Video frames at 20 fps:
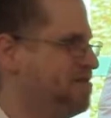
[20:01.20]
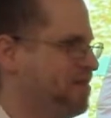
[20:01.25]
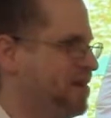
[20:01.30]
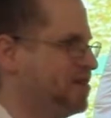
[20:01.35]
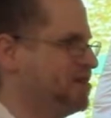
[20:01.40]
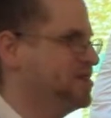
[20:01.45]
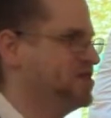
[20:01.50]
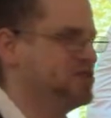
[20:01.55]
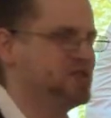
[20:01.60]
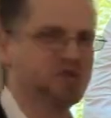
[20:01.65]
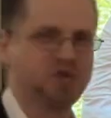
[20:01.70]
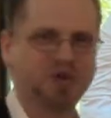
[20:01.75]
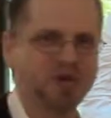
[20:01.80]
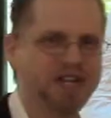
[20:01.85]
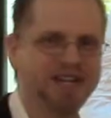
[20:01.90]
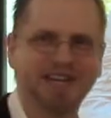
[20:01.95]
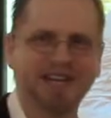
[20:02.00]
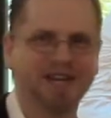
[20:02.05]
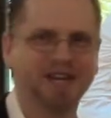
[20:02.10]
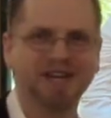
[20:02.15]
found it
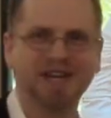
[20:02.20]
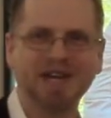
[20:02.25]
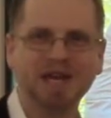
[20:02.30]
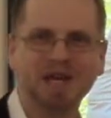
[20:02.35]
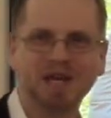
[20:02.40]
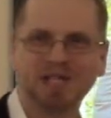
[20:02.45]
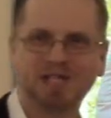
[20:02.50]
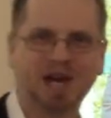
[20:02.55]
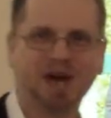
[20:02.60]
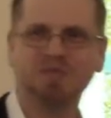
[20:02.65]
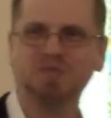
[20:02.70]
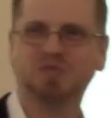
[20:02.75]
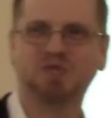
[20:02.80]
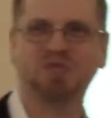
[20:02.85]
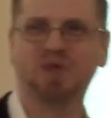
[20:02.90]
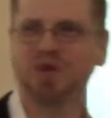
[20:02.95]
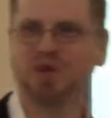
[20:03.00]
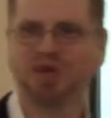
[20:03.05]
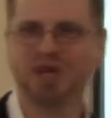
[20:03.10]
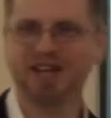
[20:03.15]
intriguing because I was
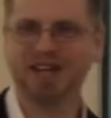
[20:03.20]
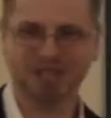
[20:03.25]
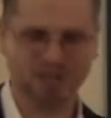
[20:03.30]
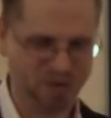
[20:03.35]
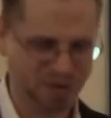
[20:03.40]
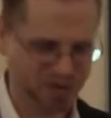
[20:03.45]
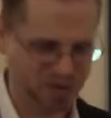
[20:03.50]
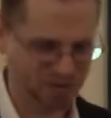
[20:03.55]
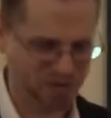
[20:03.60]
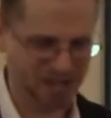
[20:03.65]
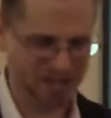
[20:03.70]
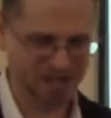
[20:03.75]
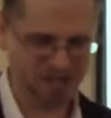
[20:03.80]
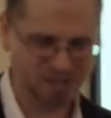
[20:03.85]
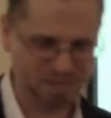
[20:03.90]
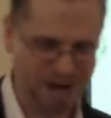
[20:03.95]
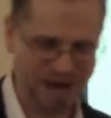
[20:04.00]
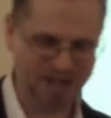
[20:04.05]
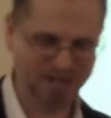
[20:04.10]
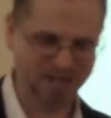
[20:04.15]
wondering, as I was reading
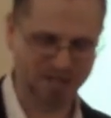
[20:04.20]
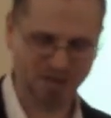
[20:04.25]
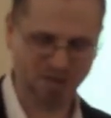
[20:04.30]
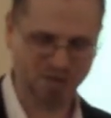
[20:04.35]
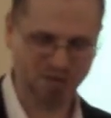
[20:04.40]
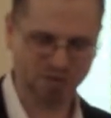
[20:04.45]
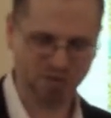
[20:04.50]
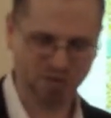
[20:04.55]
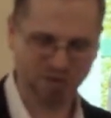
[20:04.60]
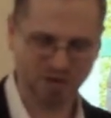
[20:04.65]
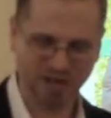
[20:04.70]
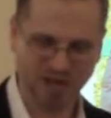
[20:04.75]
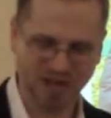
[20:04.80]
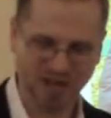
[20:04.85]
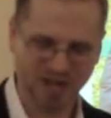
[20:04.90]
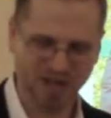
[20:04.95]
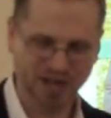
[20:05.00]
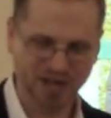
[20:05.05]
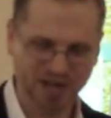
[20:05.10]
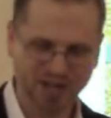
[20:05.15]
this passage, I was wondering,
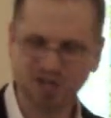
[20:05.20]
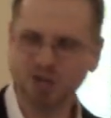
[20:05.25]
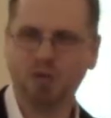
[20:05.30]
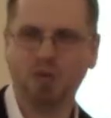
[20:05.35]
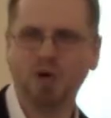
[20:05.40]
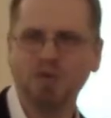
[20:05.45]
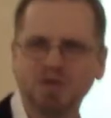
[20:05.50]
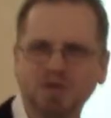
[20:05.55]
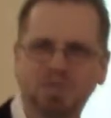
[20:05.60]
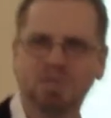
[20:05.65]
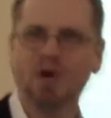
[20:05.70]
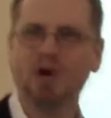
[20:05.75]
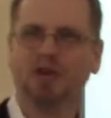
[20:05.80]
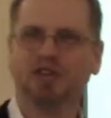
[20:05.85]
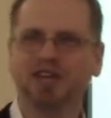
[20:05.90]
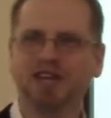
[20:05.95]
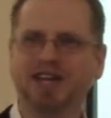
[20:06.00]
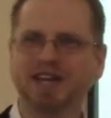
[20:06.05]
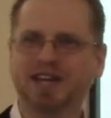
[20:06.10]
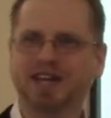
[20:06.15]
so what was Paul
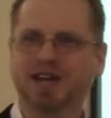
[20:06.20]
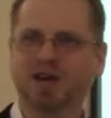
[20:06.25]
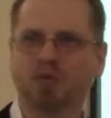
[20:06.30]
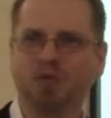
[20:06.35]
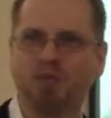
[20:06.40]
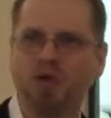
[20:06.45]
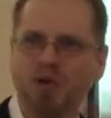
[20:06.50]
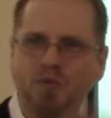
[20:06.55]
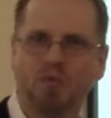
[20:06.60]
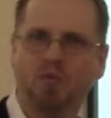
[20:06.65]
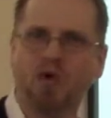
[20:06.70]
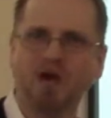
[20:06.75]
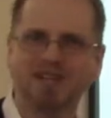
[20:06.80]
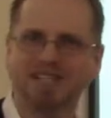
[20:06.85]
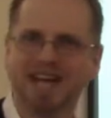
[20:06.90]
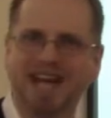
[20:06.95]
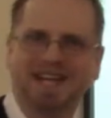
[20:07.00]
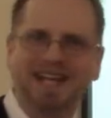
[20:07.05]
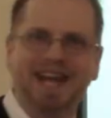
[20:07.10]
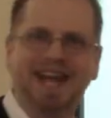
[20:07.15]
thinking here? What, what
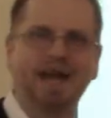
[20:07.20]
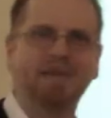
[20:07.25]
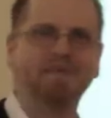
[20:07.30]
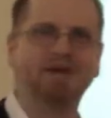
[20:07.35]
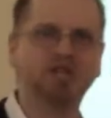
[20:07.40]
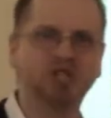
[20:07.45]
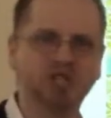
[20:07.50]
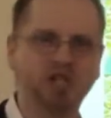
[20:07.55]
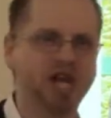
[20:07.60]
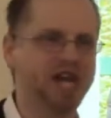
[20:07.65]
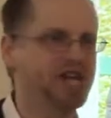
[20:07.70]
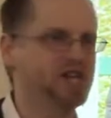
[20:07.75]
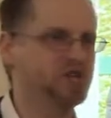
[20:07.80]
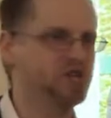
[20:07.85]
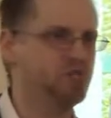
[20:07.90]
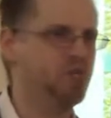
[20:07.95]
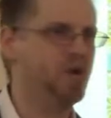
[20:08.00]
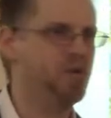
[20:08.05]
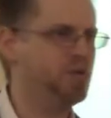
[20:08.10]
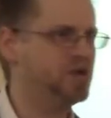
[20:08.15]
dynamic
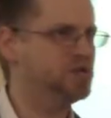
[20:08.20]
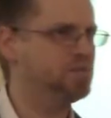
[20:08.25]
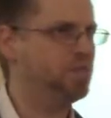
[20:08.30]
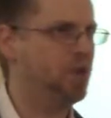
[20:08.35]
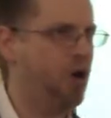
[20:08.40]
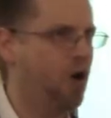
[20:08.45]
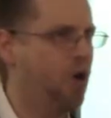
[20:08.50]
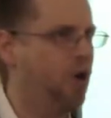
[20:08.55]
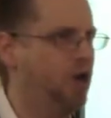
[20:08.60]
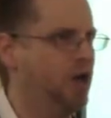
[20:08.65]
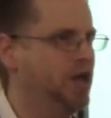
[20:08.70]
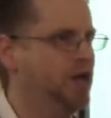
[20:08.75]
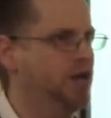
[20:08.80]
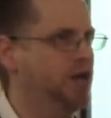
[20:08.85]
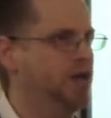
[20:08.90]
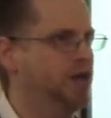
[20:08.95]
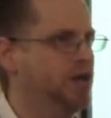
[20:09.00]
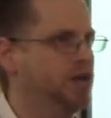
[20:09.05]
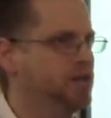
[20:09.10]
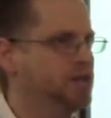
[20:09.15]
changed? What was Paul,
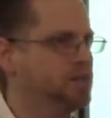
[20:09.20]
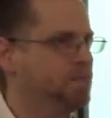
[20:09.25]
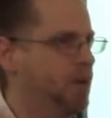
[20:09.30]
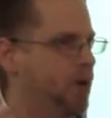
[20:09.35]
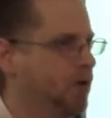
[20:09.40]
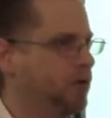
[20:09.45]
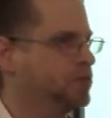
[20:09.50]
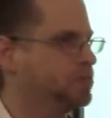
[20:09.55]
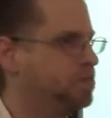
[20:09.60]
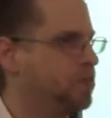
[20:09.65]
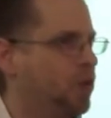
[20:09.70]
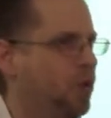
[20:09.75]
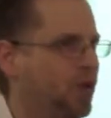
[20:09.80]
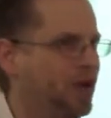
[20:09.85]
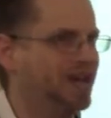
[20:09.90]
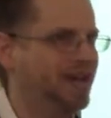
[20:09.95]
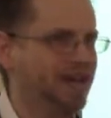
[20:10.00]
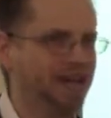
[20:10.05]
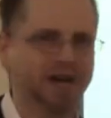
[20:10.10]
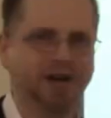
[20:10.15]
Paul's
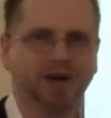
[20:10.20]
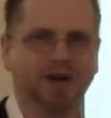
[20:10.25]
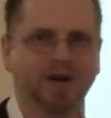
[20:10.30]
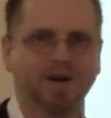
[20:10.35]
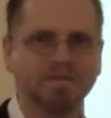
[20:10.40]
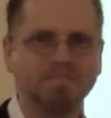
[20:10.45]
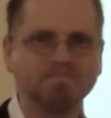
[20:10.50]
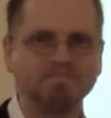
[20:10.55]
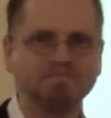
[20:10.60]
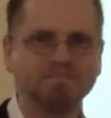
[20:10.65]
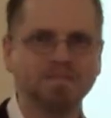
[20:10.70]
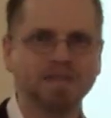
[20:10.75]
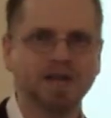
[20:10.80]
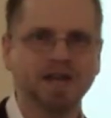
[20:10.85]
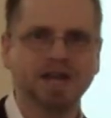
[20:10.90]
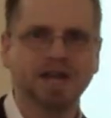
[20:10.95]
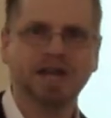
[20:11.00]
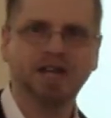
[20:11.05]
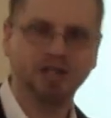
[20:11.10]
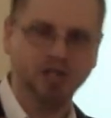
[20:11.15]
point here
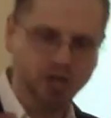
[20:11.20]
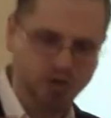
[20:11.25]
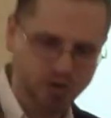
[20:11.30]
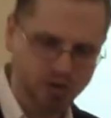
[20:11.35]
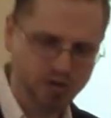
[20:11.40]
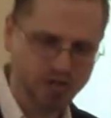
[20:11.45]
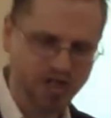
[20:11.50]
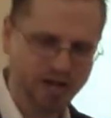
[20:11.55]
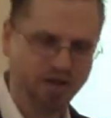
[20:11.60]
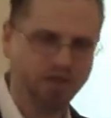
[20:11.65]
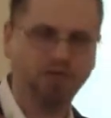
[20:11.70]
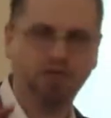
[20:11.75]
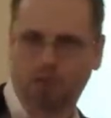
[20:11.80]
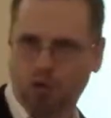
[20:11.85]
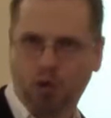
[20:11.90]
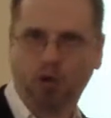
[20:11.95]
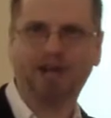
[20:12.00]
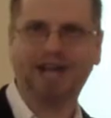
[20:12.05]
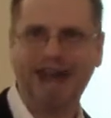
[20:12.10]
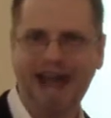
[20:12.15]
in using
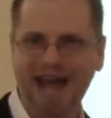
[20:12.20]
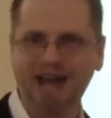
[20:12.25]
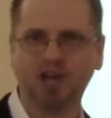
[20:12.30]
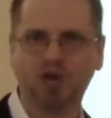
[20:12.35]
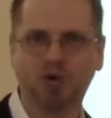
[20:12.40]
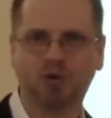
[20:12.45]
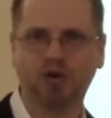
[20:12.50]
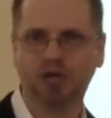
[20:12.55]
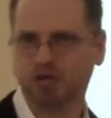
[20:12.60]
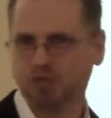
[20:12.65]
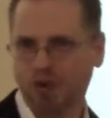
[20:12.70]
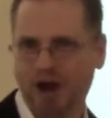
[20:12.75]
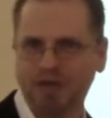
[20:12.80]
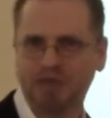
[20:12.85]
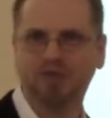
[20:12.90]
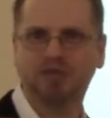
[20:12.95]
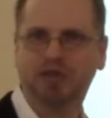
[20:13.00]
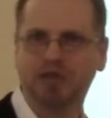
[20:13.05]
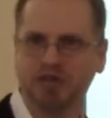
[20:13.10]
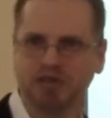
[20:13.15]
four categories
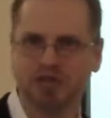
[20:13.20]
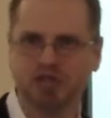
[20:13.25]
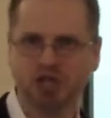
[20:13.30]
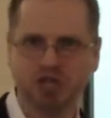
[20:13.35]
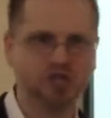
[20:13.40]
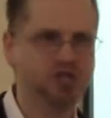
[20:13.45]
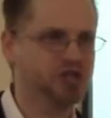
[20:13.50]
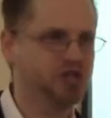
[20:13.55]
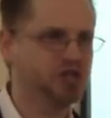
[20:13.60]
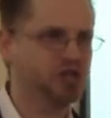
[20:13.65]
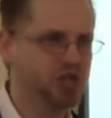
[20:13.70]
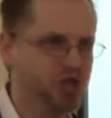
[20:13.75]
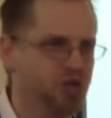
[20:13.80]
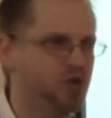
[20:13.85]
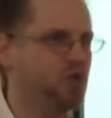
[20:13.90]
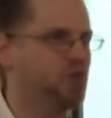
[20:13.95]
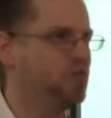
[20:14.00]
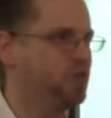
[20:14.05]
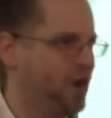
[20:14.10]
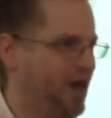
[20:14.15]
rather than just the
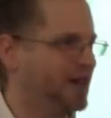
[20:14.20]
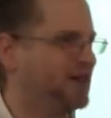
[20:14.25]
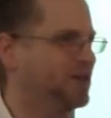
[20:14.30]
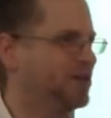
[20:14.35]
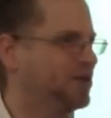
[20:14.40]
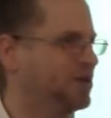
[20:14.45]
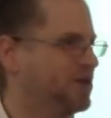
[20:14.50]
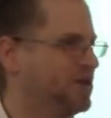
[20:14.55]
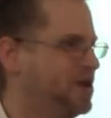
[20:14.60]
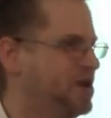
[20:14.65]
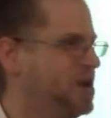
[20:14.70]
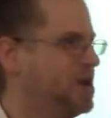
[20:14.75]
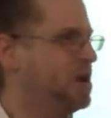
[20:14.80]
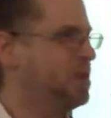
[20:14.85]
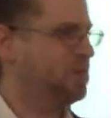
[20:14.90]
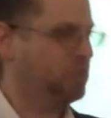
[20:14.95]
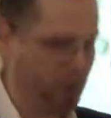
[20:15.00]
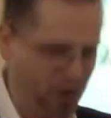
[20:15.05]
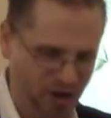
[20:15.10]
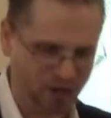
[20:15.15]
two regular
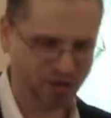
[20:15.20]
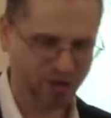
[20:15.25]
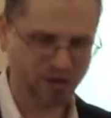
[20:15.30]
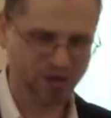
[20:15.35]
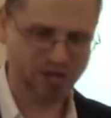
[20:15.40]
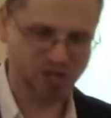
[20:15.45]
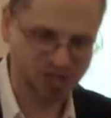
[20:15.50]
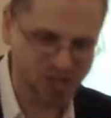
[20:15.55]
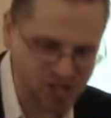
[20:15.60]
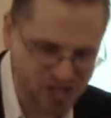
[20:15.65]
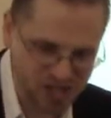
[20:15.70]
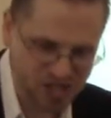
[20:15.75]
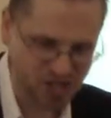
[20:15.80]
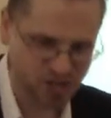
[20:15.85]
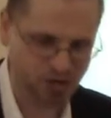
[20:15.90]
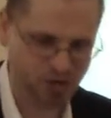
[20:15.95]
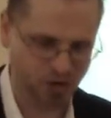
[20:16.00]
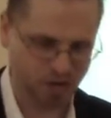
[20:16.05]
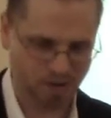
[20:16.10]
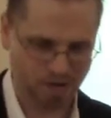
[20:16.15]
brother and
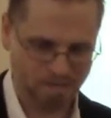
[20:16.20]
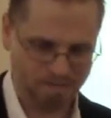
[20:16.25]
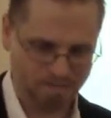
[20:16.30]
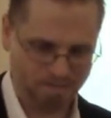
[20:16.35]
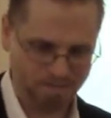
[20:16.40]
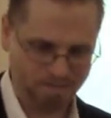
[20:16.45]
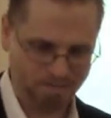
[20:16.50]
sister?